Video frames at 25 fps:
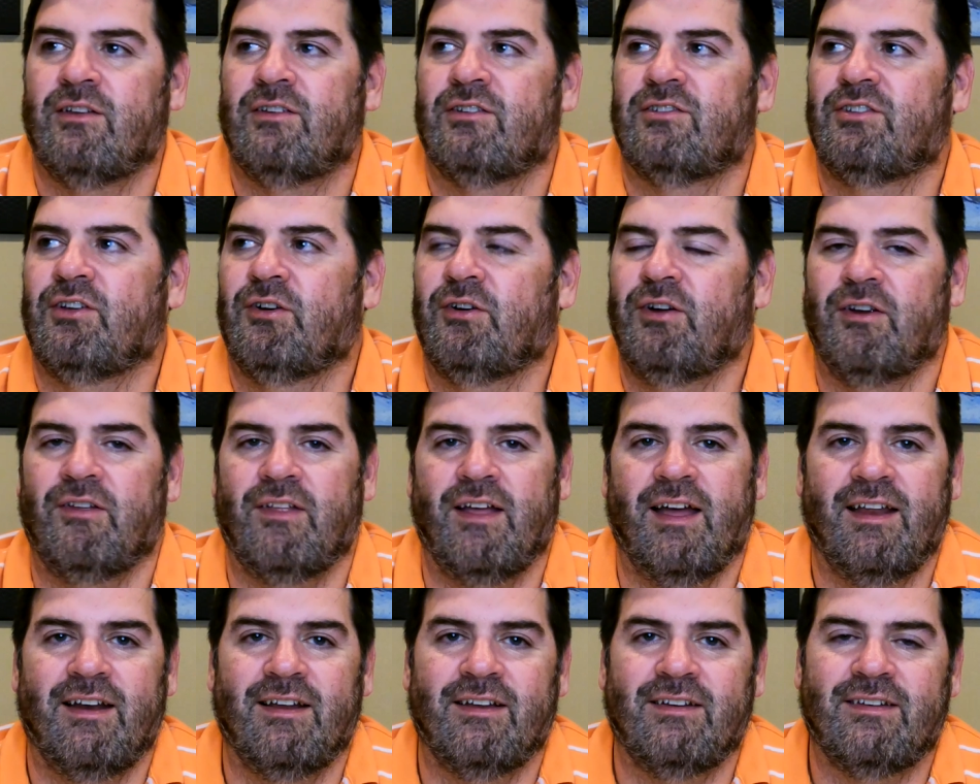Still hear
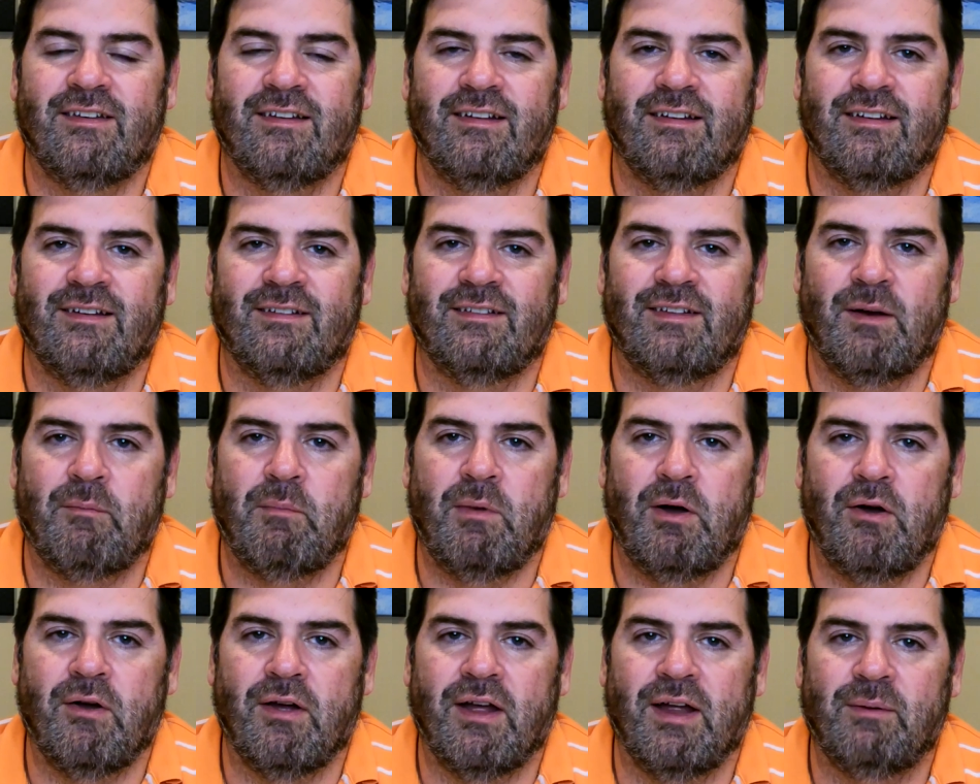that at a lot of
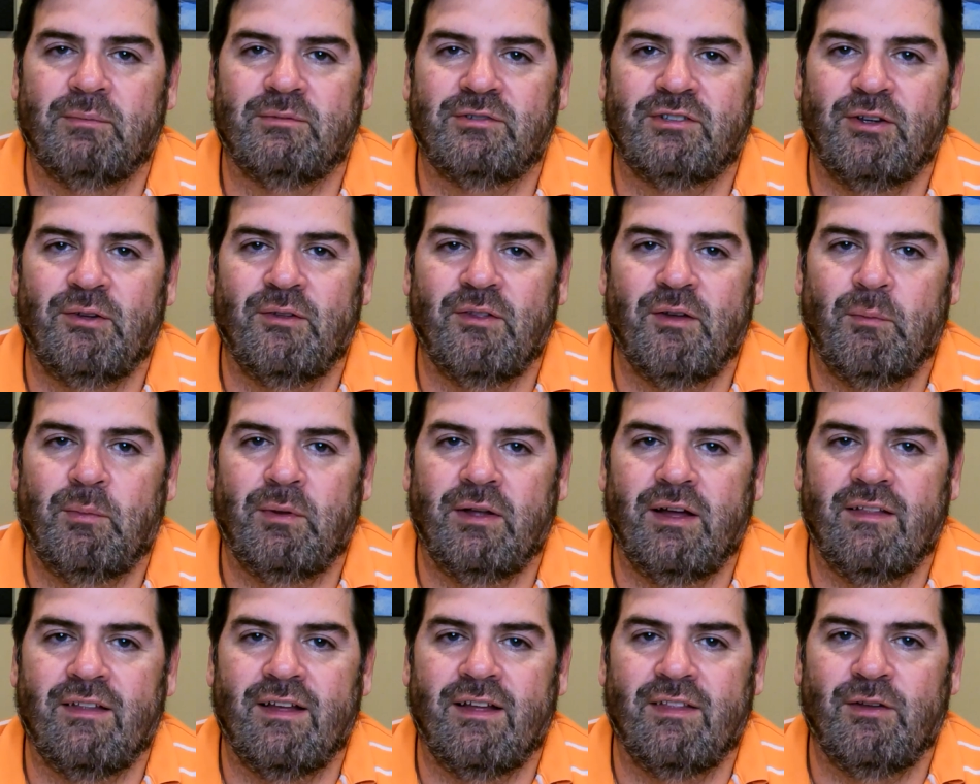ball games too. They'll
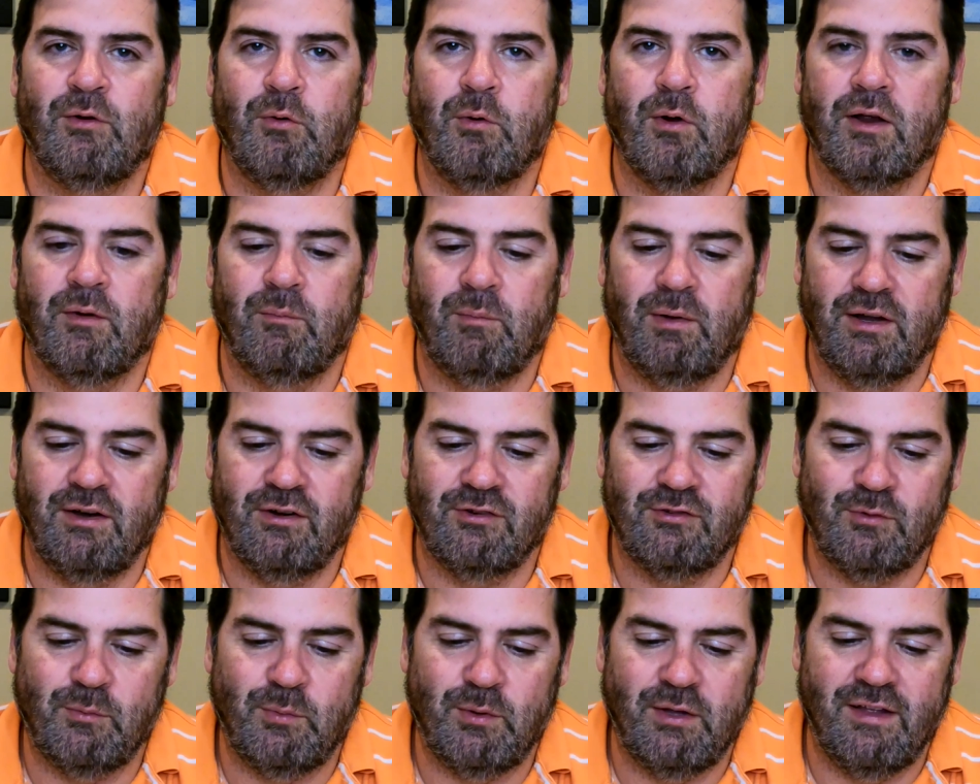play that. The organ
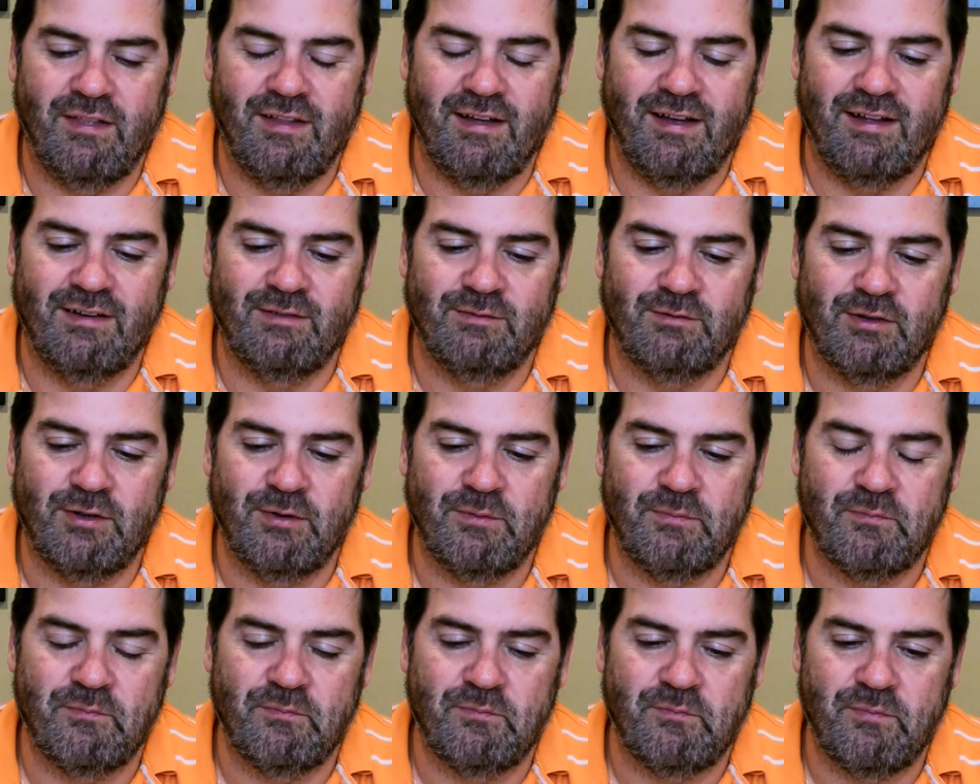players will play that.
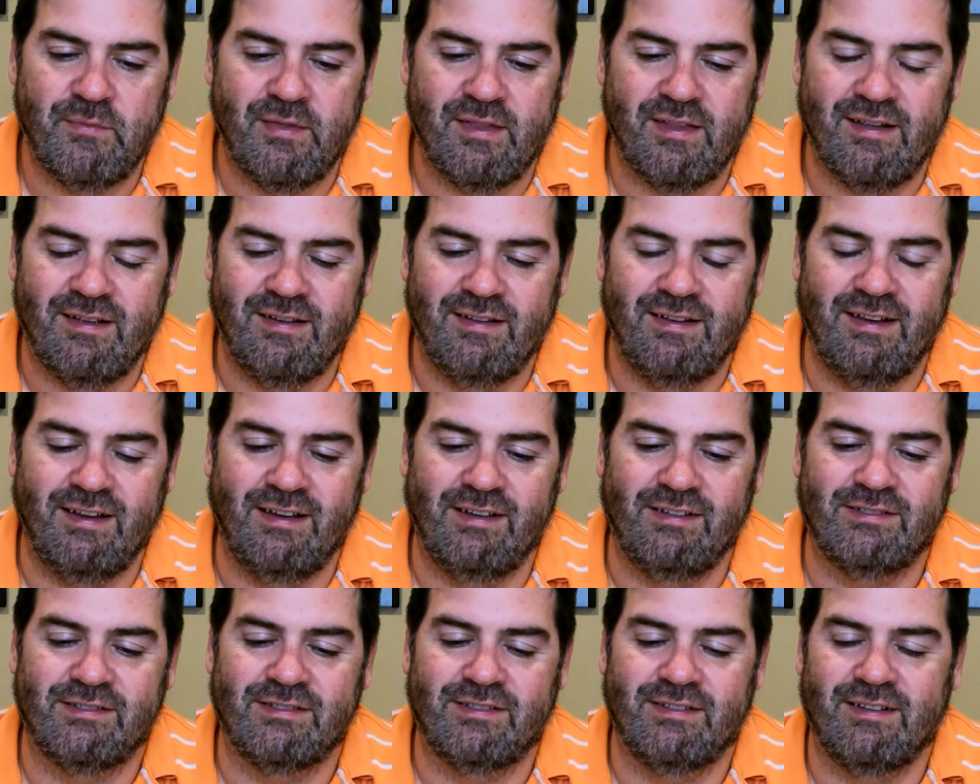So
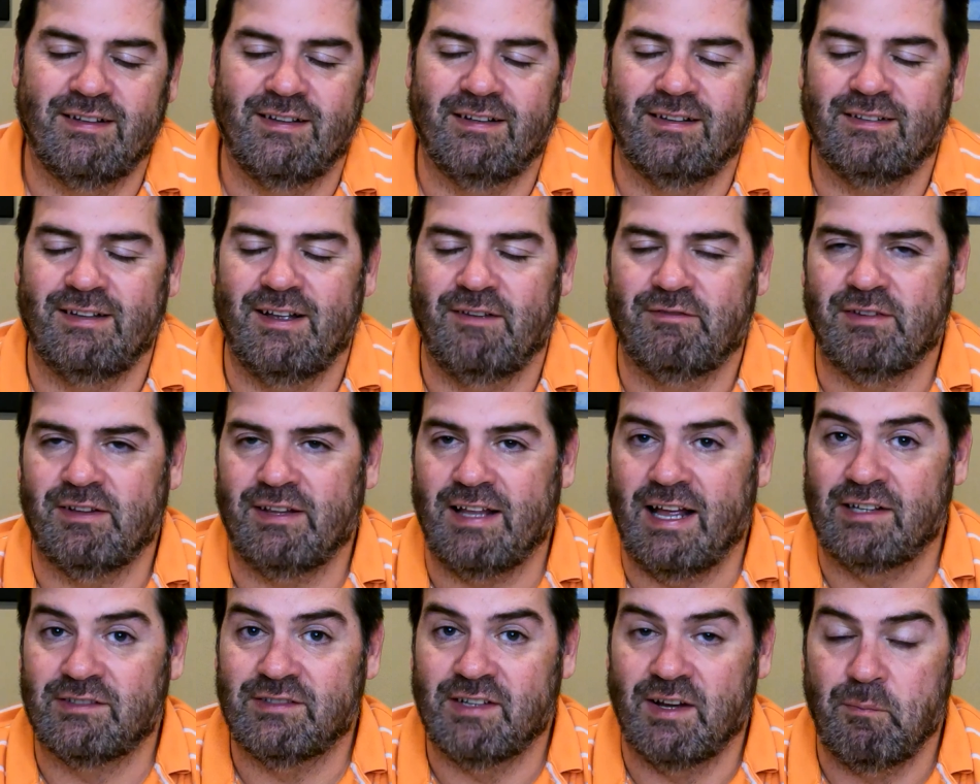he's left a
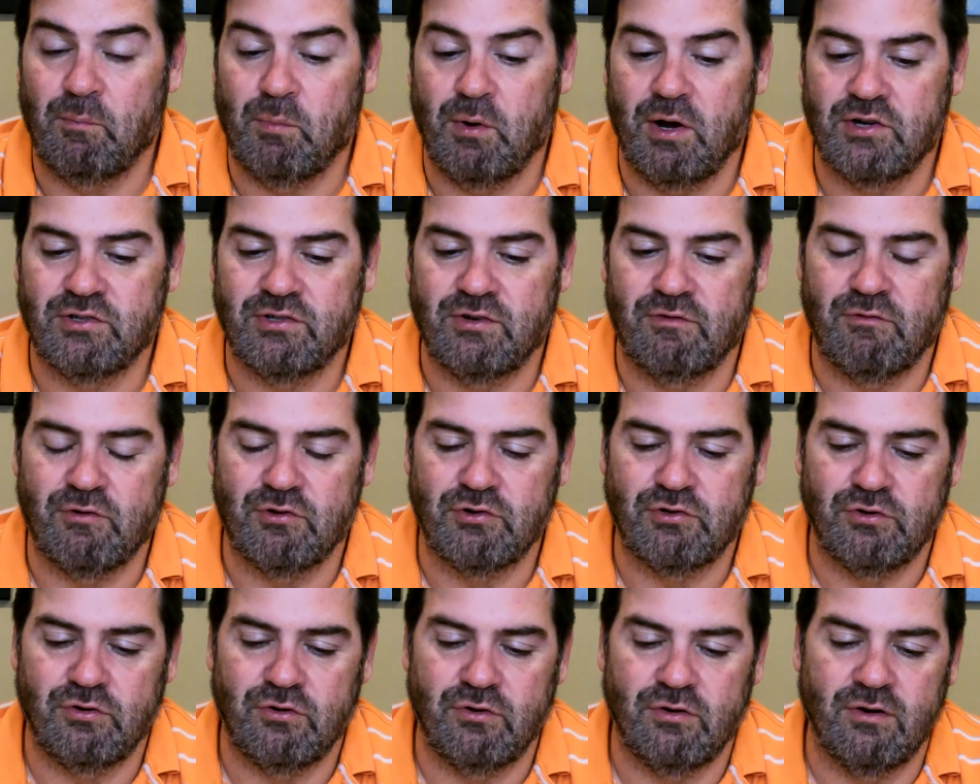lasting impression
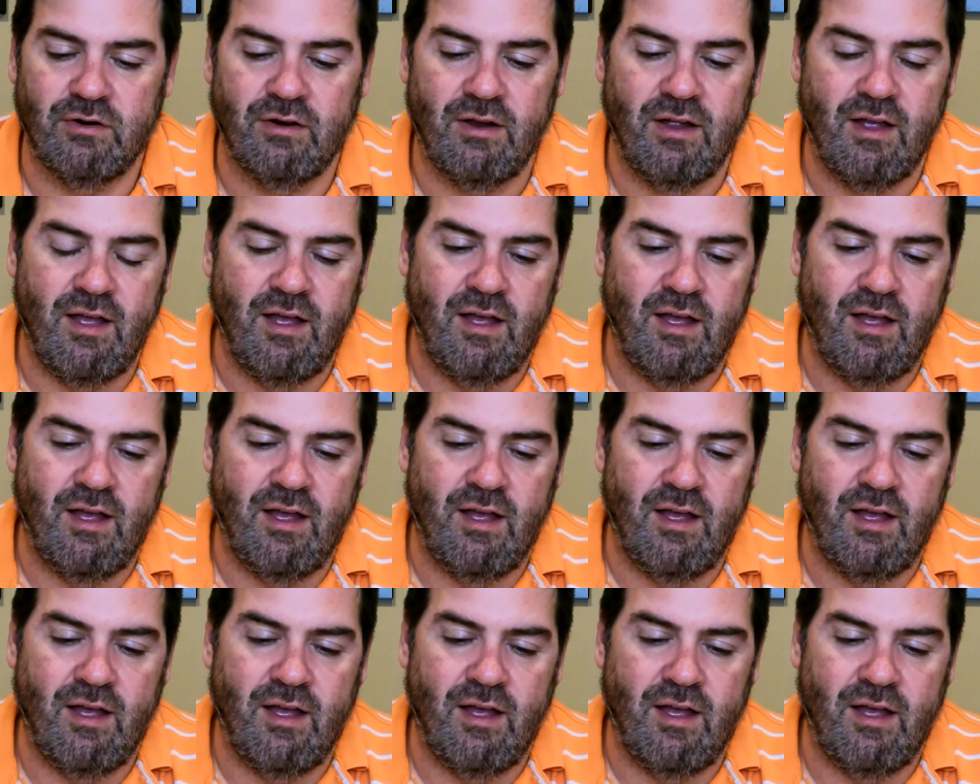for sure.